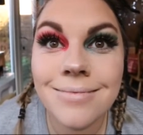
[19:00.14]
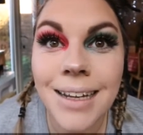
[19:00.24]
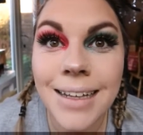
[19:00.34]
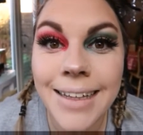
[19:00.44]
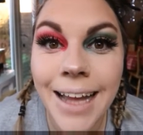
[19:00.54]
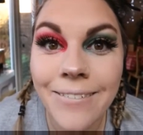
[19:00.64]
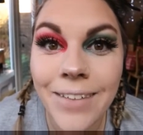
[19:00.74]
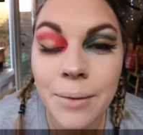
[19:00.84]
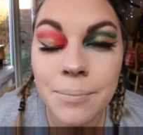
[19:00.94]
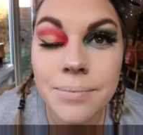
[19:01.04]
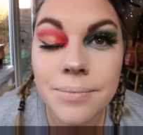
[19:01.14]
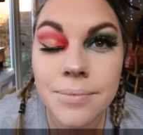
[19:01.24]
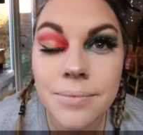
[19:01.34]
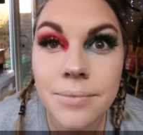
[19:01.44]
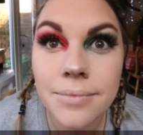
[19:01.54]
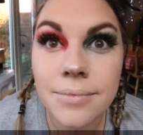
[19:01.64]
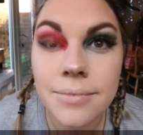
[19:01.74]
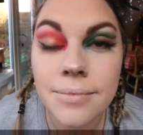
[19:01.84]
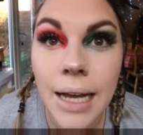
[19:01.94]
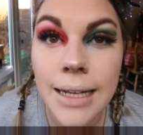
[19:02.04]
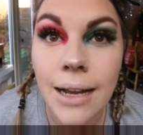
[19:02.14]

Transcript: I love them. I